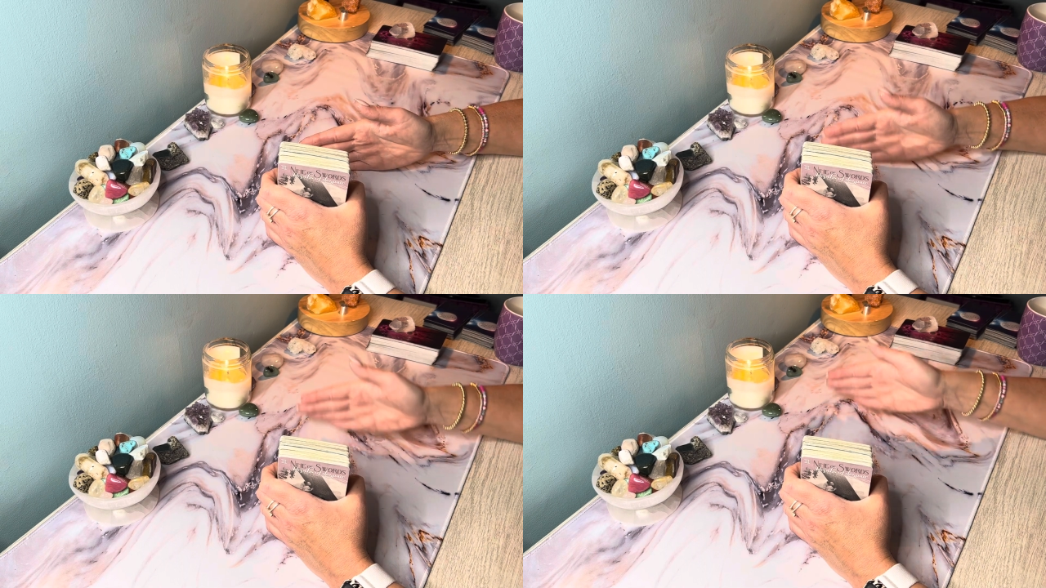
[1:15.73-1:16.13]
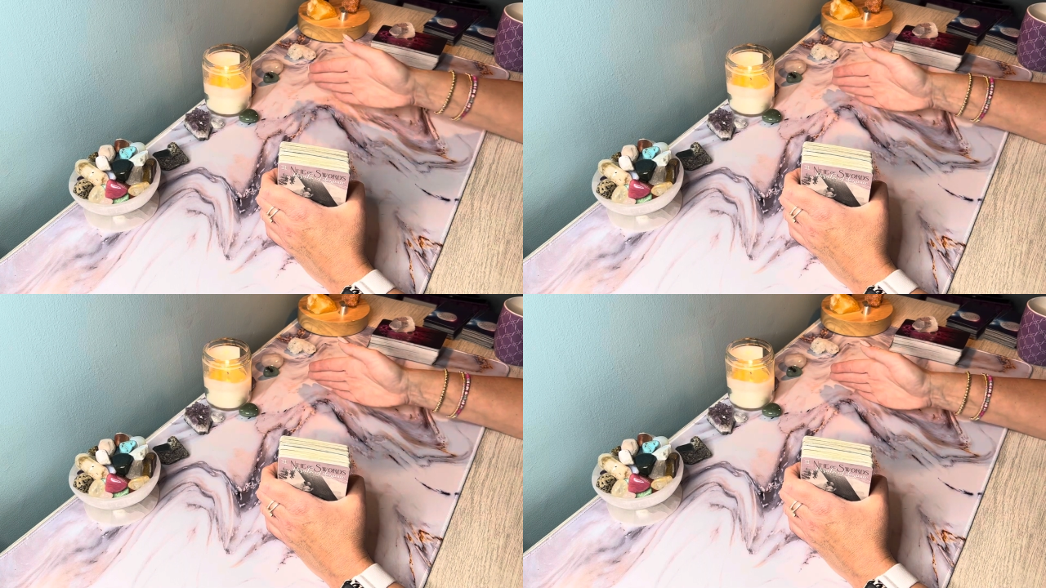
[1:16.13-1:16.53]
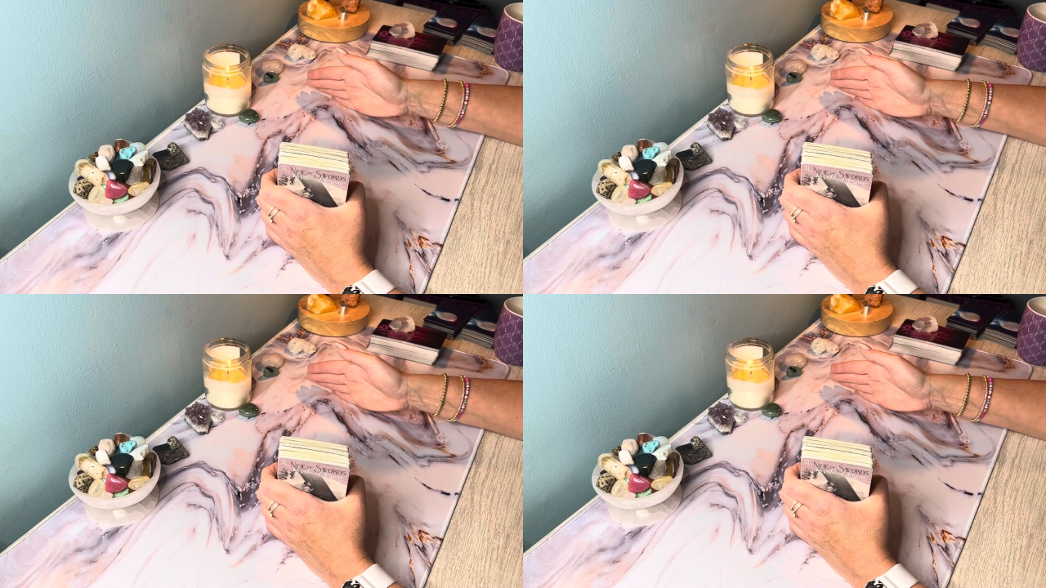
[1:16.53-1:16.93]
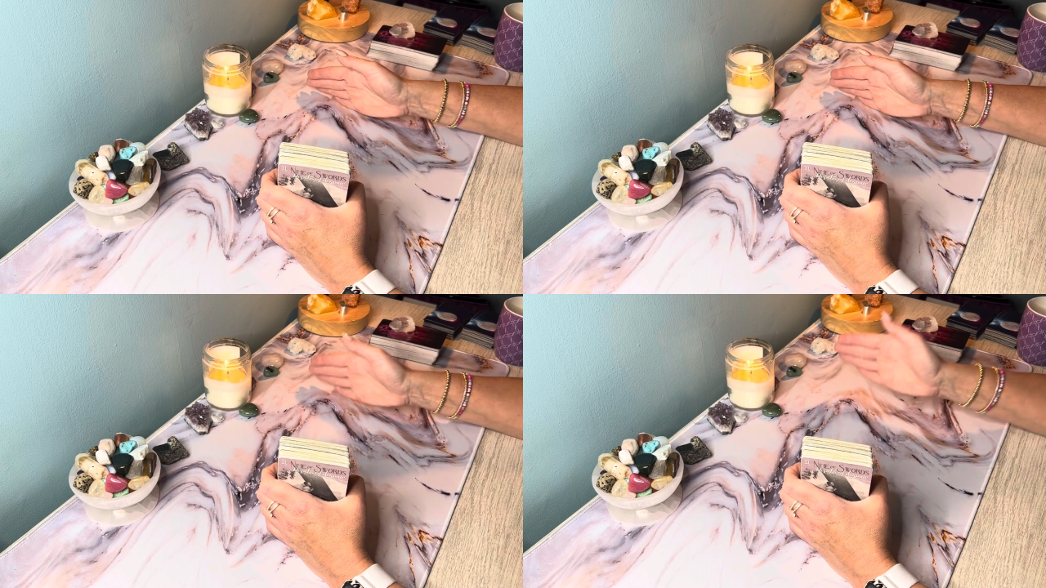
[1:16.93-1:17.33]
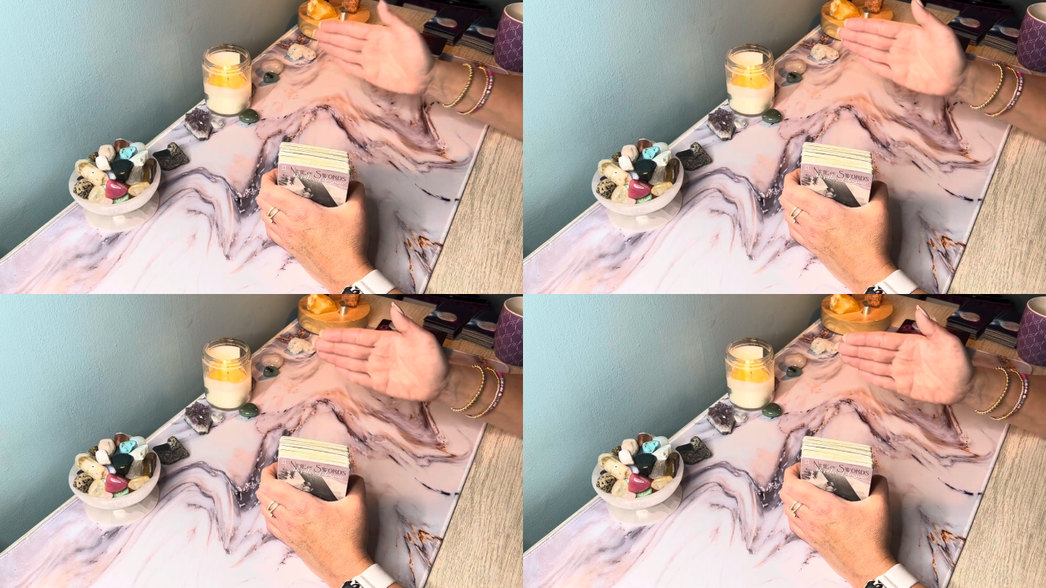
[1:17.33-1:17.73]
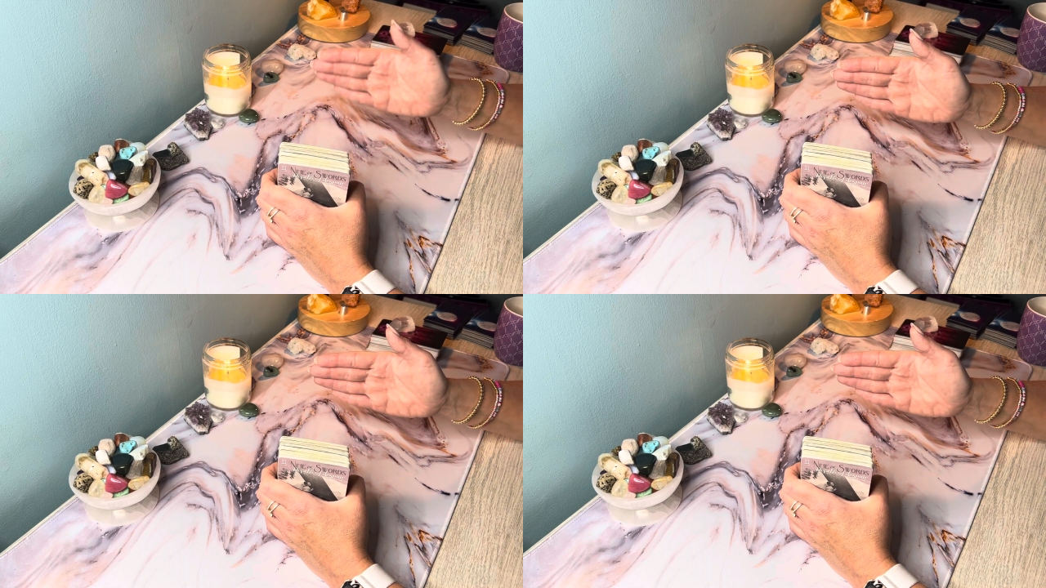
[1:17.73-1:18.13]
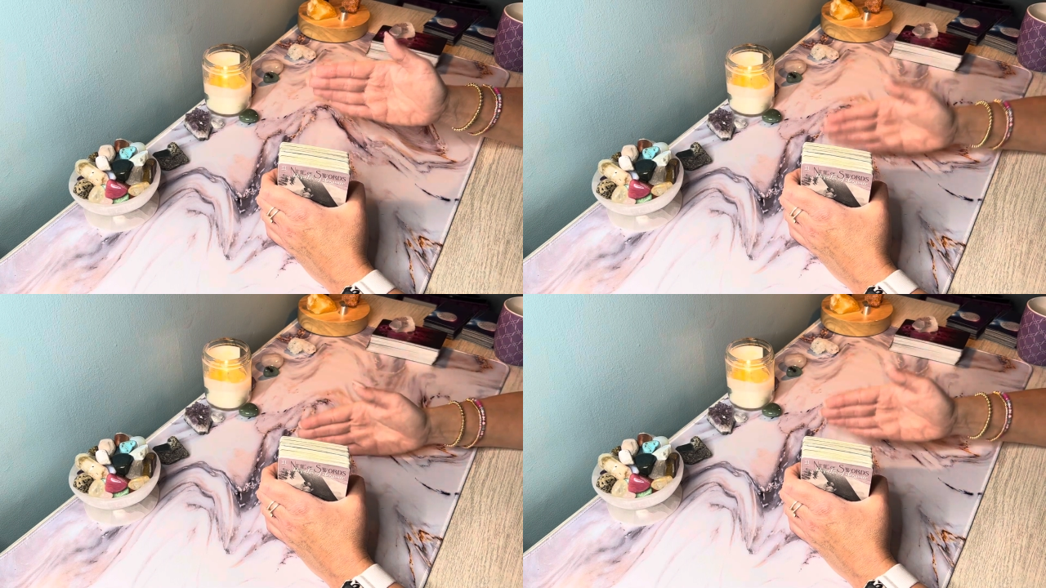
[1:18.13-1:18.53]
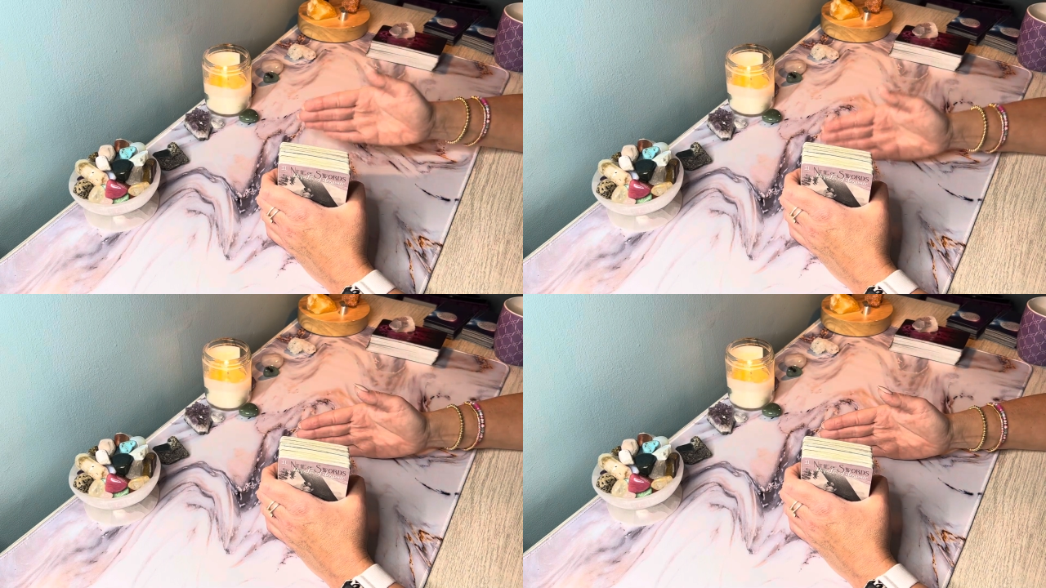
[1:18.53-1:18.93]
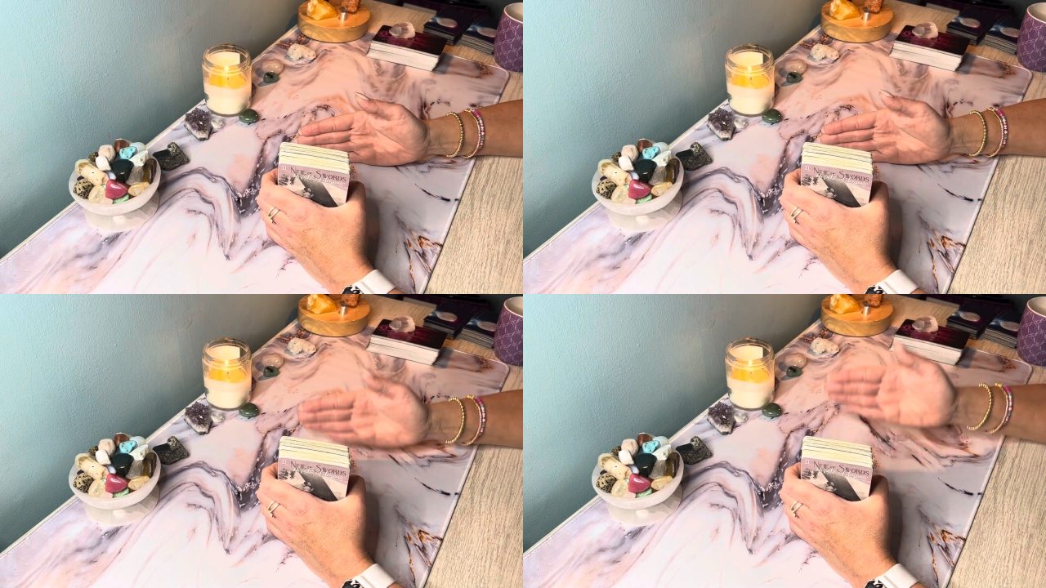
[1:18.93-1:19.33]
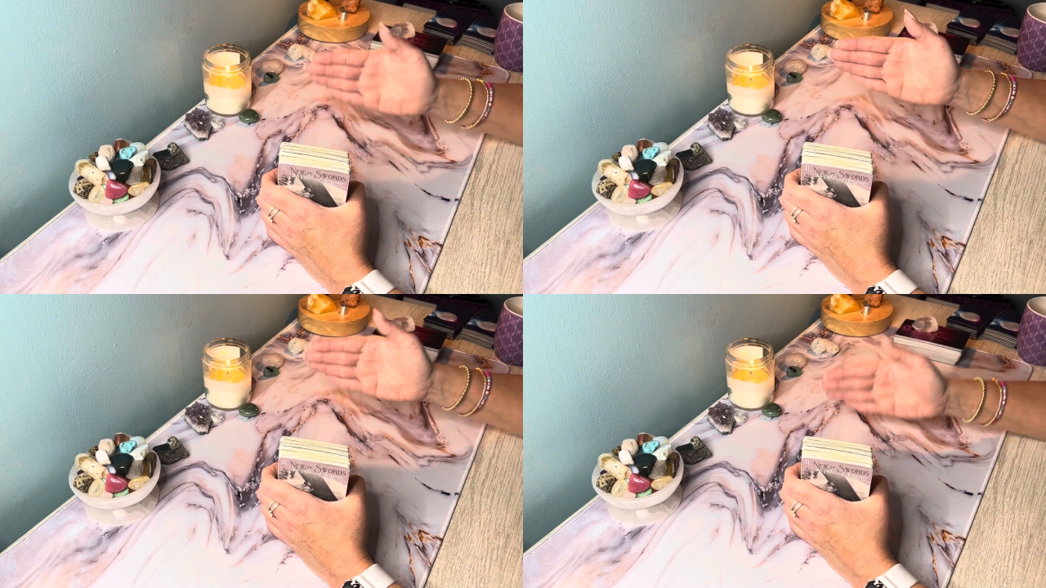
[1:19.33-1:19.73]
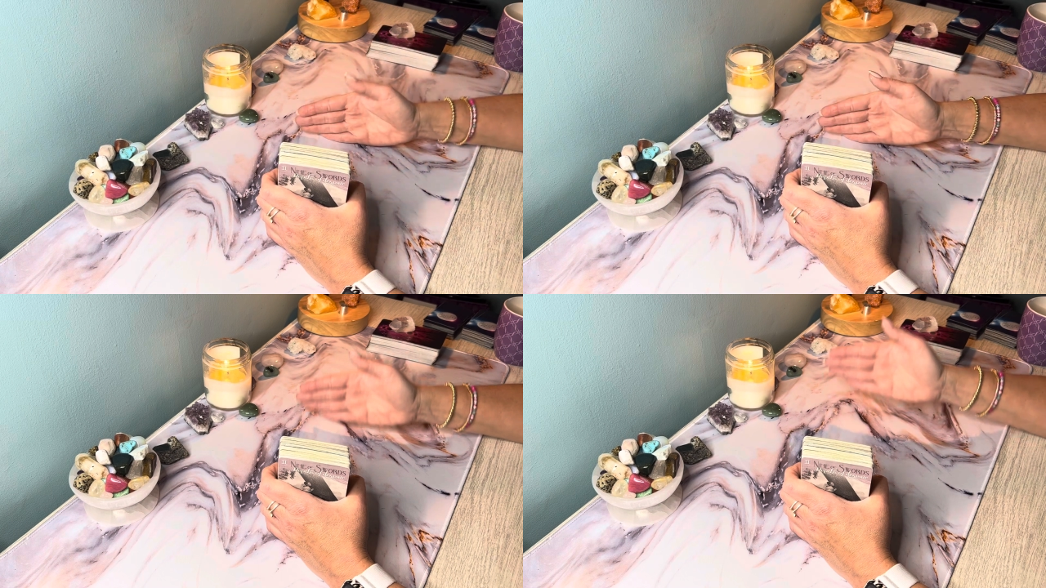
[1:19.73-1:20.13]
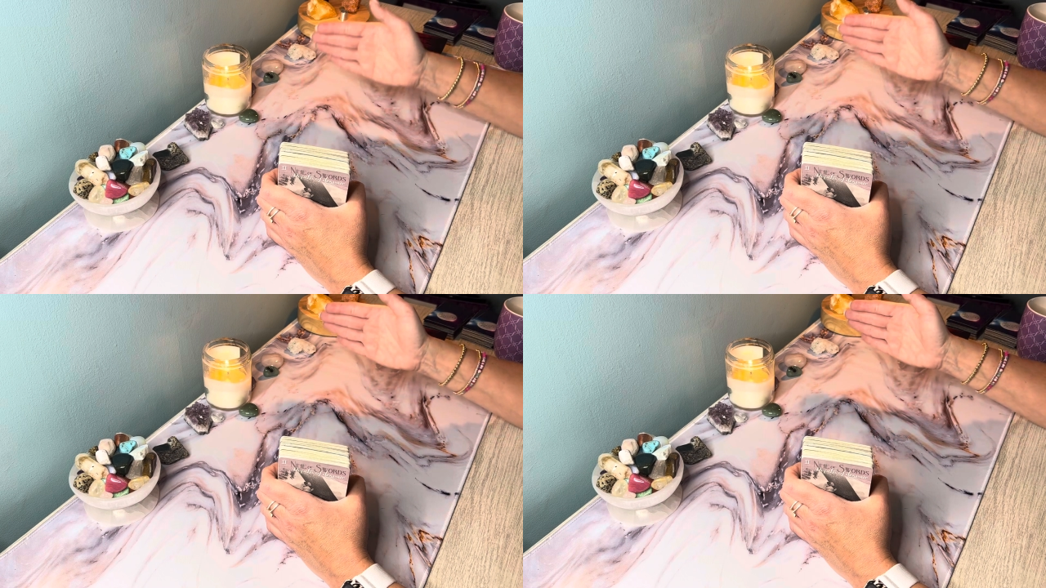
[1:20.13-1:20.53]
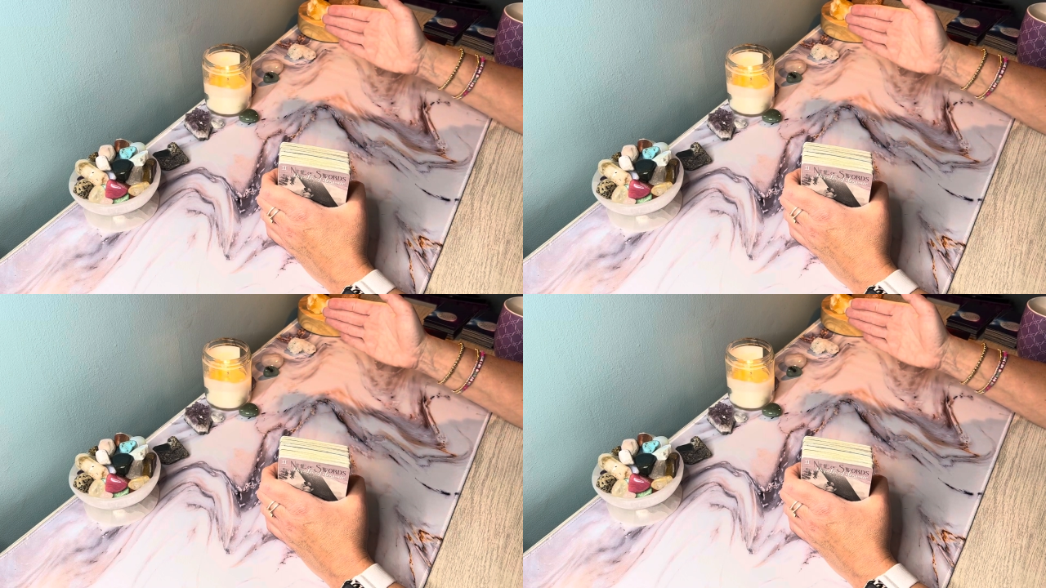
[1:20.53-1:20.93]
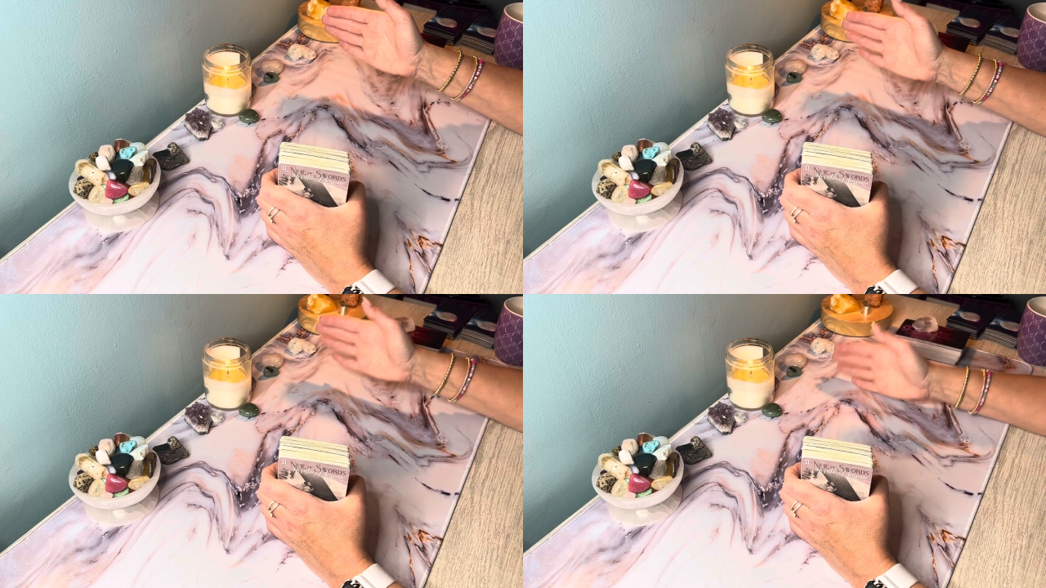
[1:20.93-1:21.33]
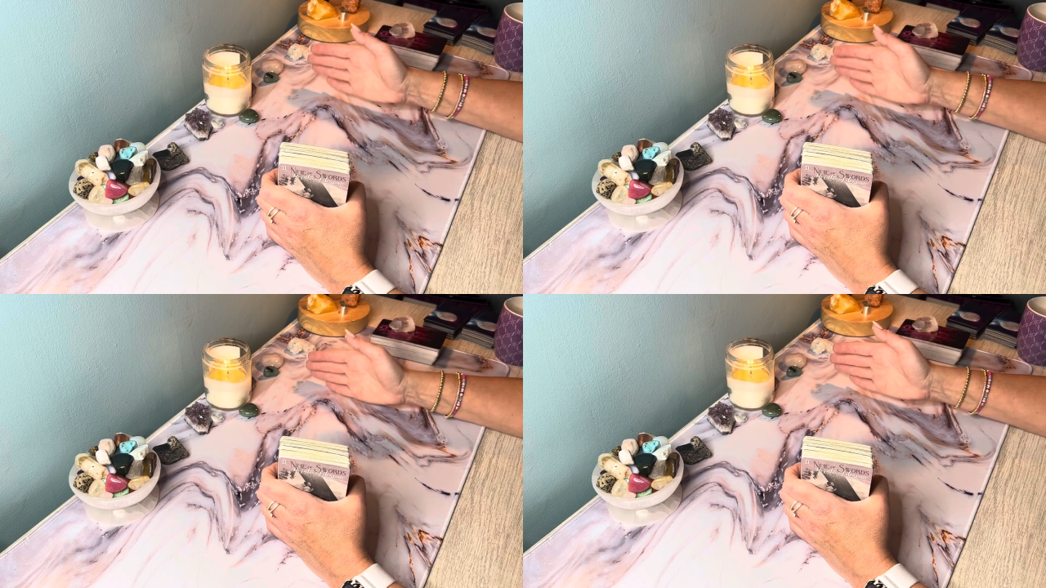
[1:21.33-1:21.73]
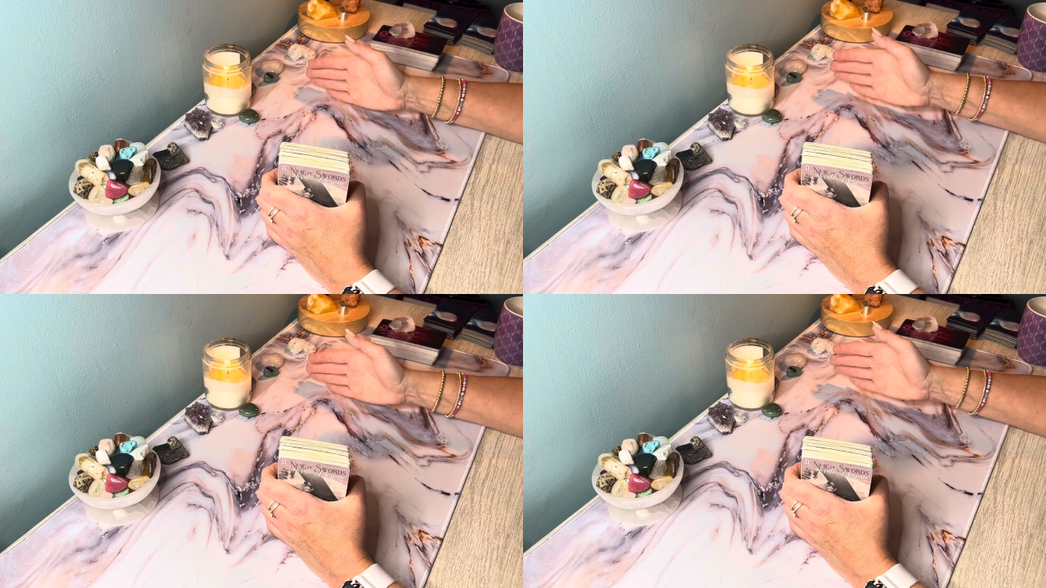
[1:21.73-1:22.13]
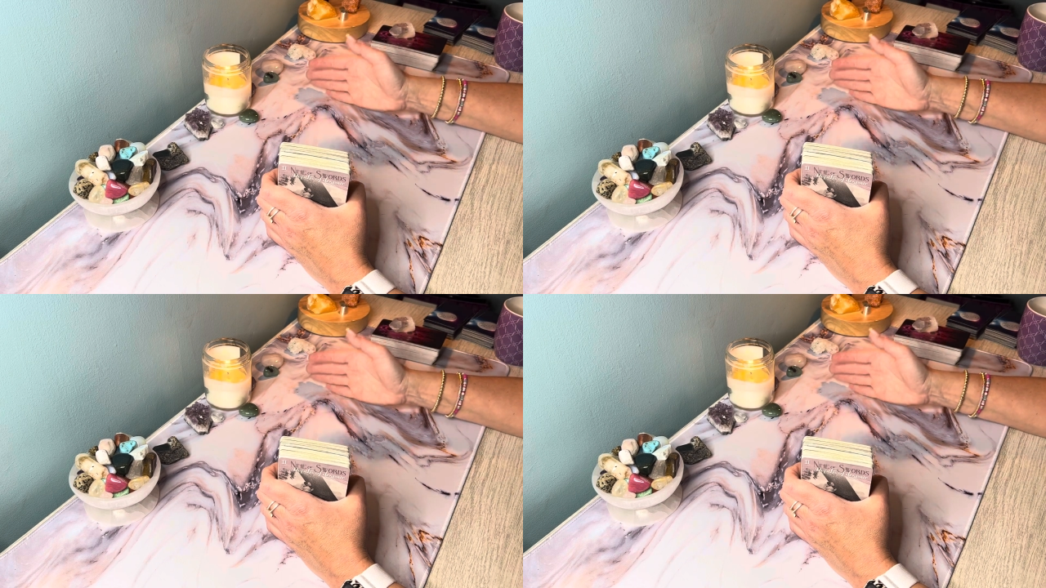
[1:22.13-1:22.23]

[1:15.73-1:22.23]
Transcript: (no speaker visible)